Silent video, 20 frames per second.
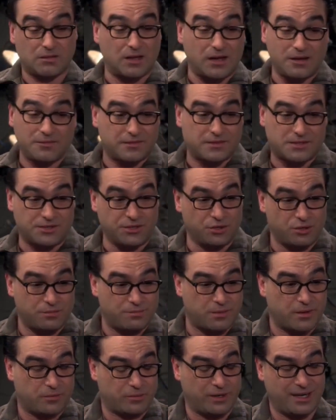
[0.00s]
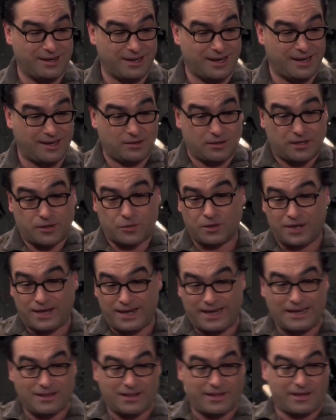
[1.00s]
love to, but we need liquid
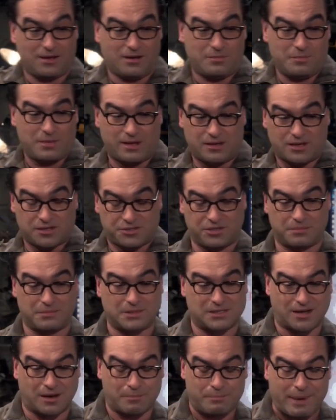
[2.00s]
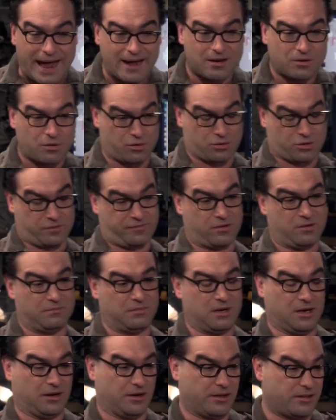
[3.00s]
helium and our shipment's on back order for a
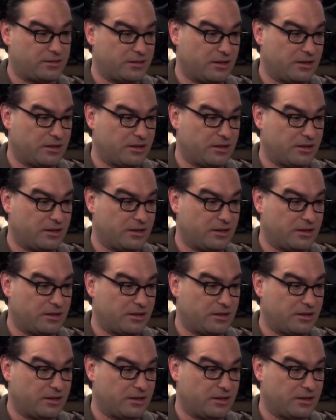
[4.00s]
month.